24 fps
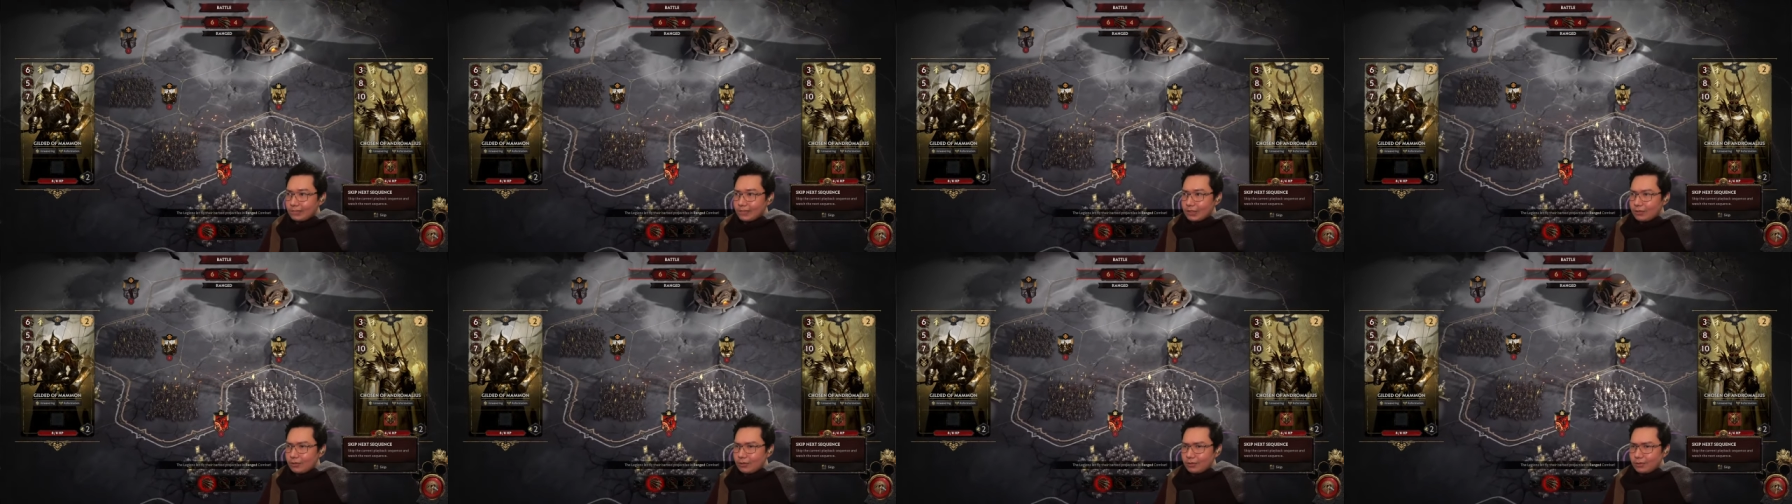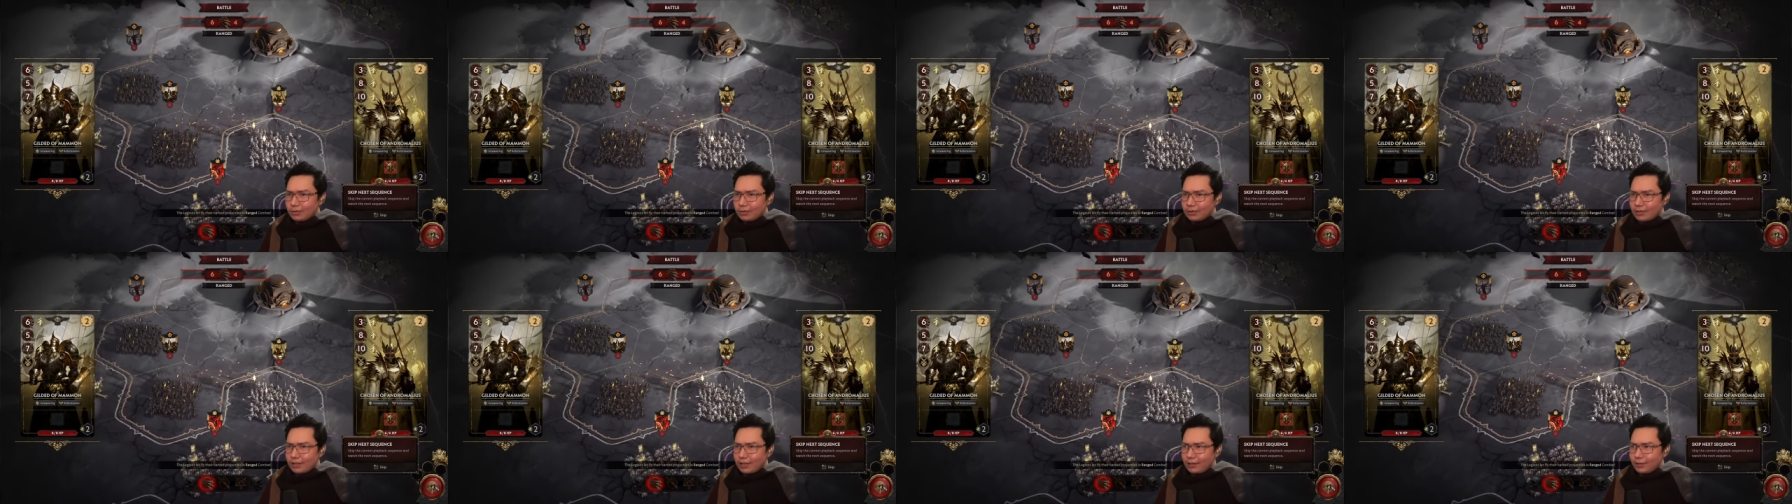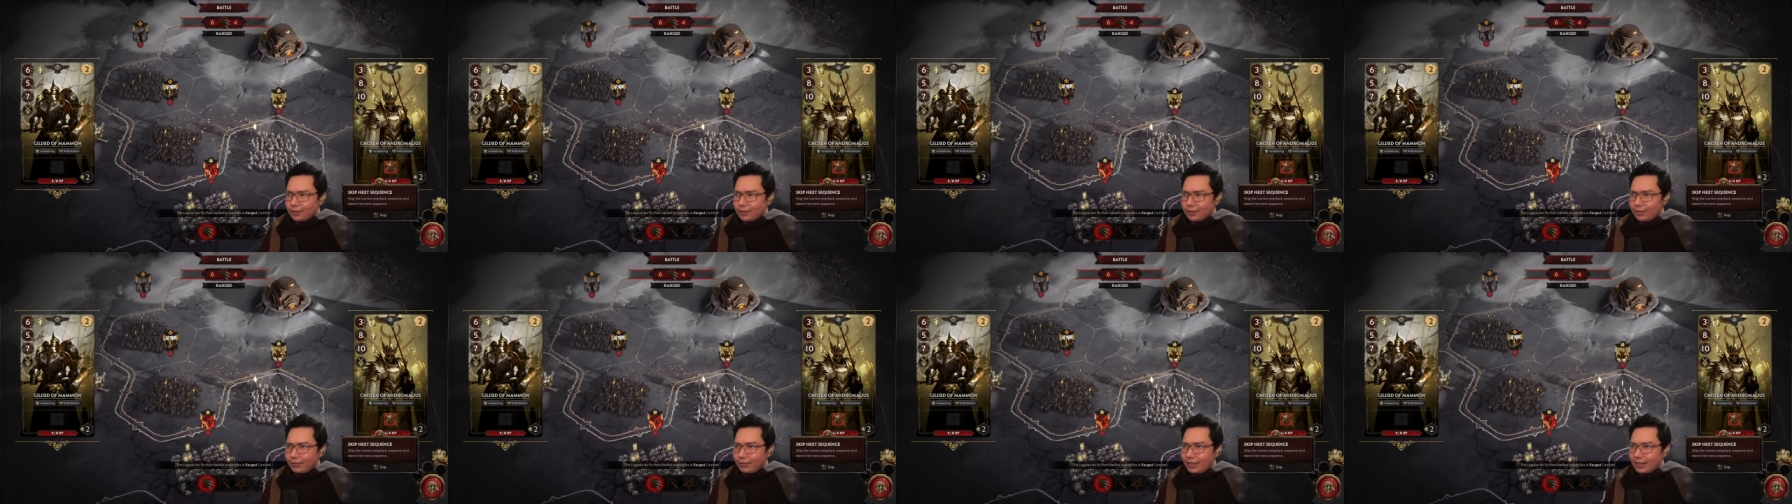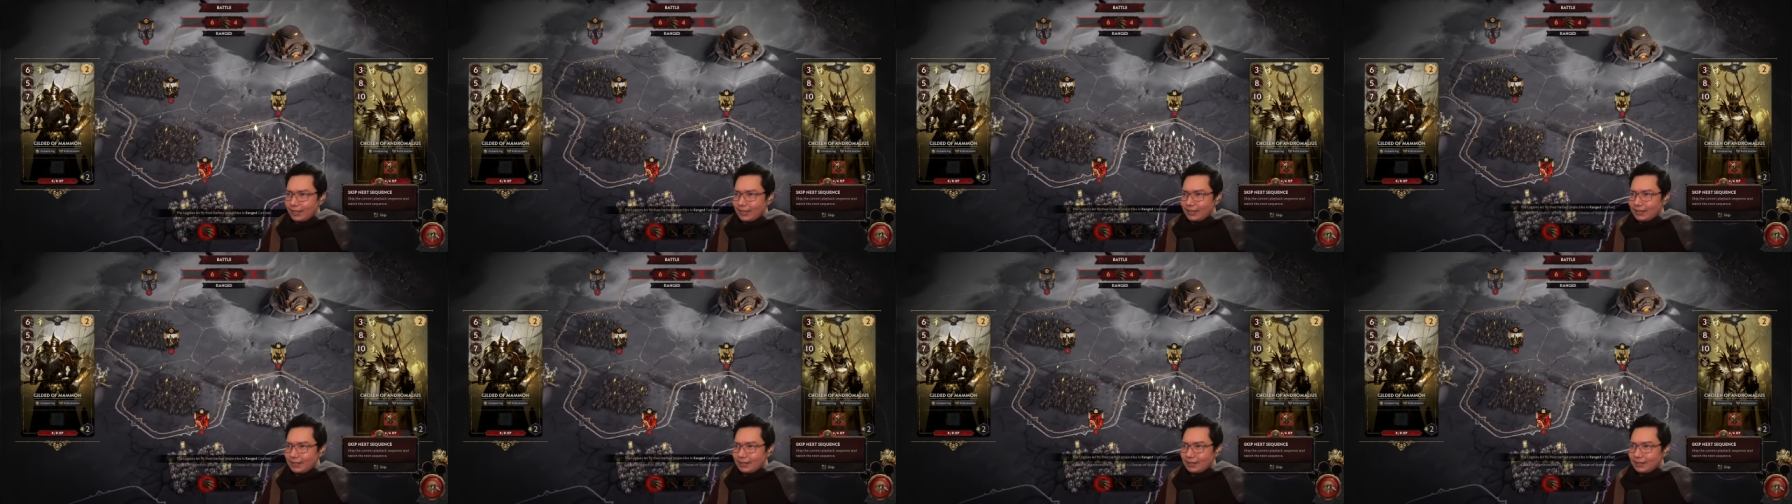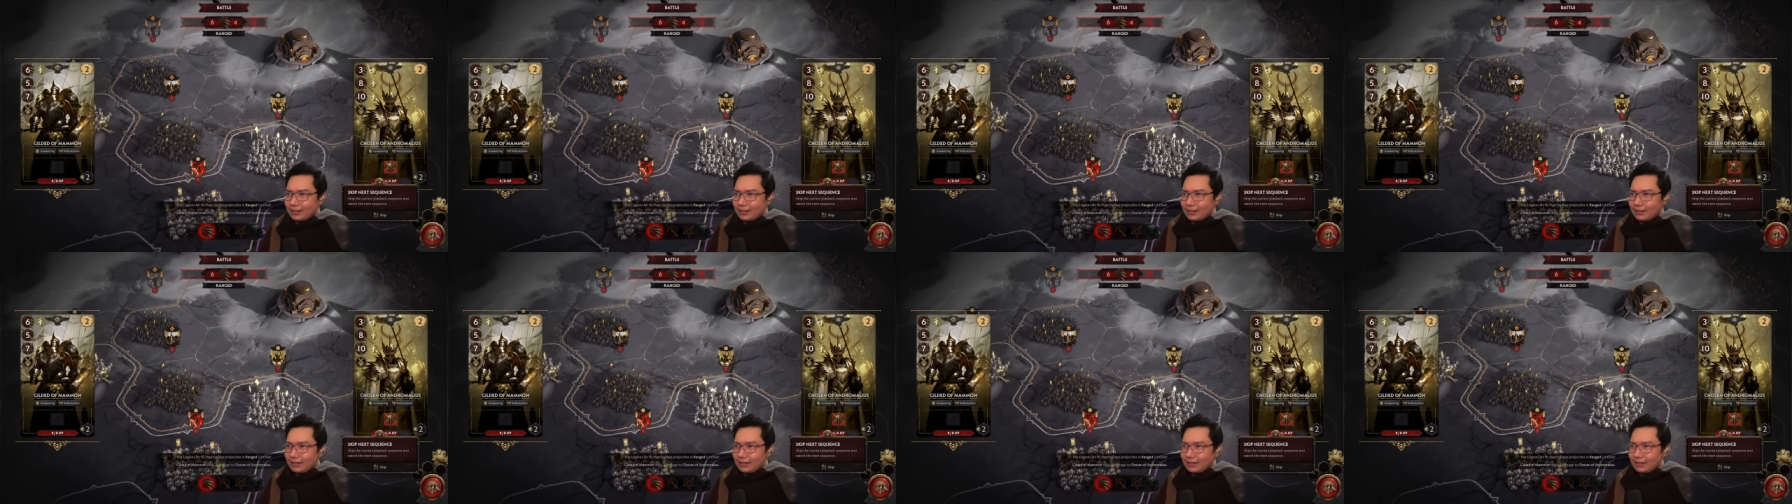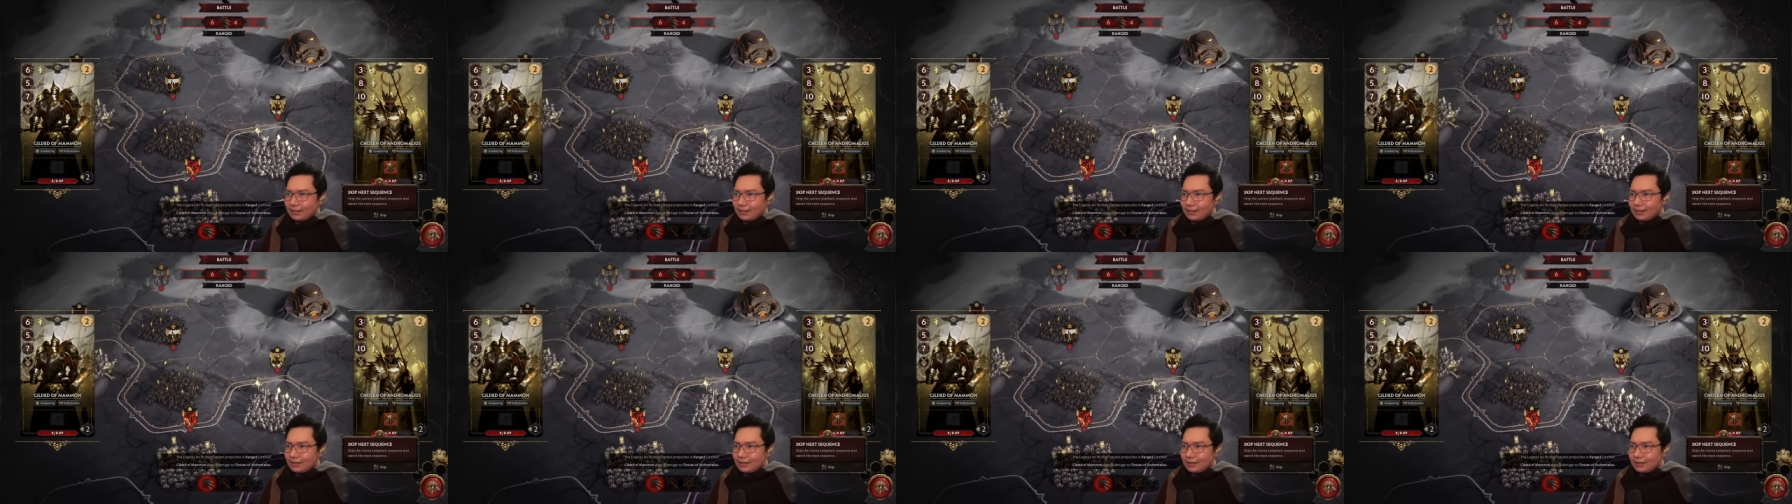Oh, close fight.
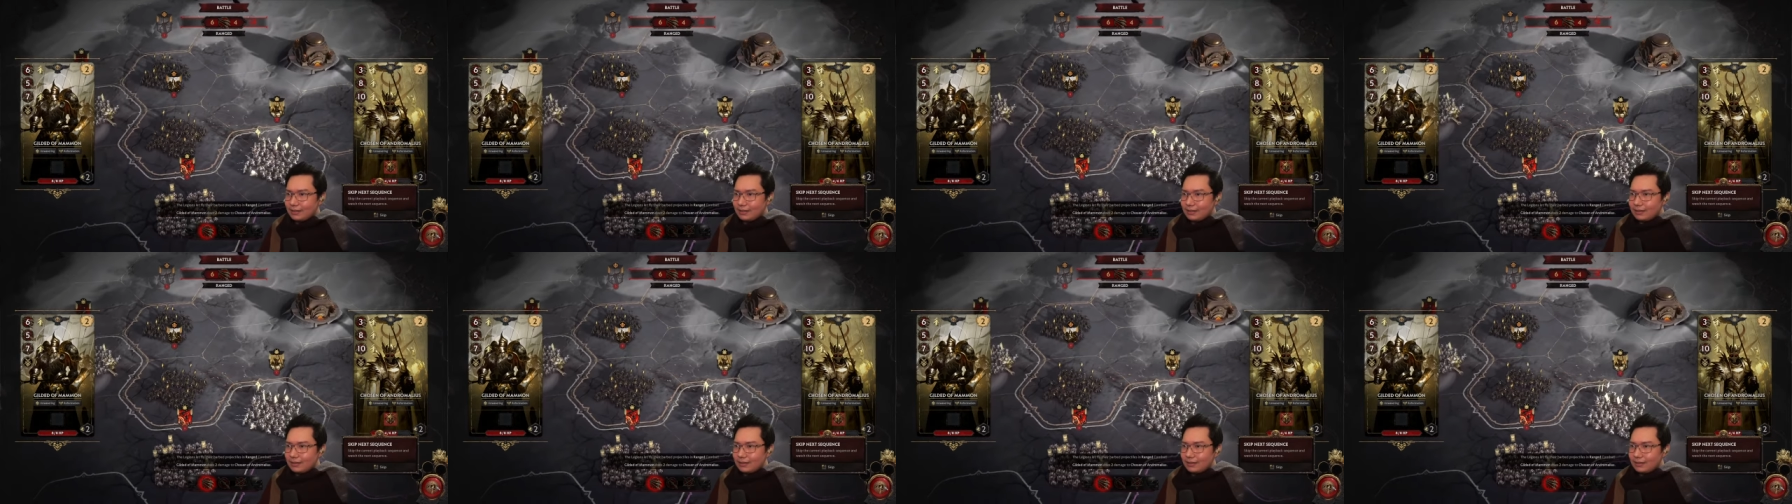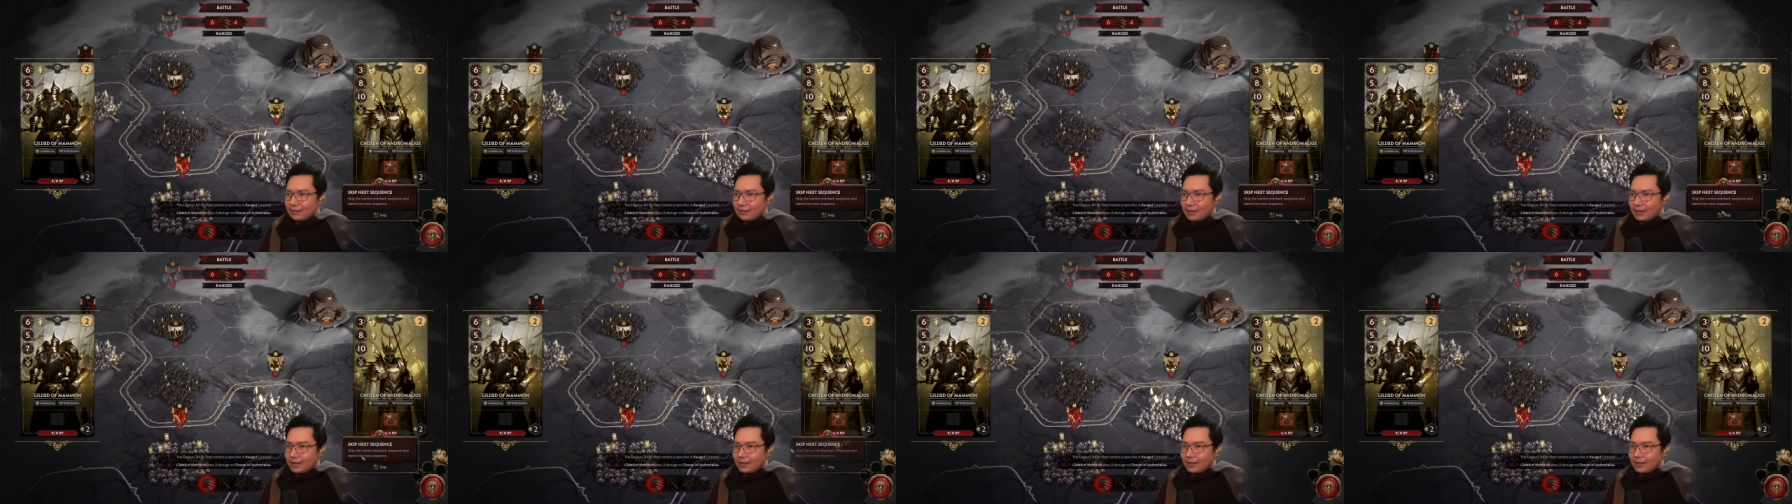They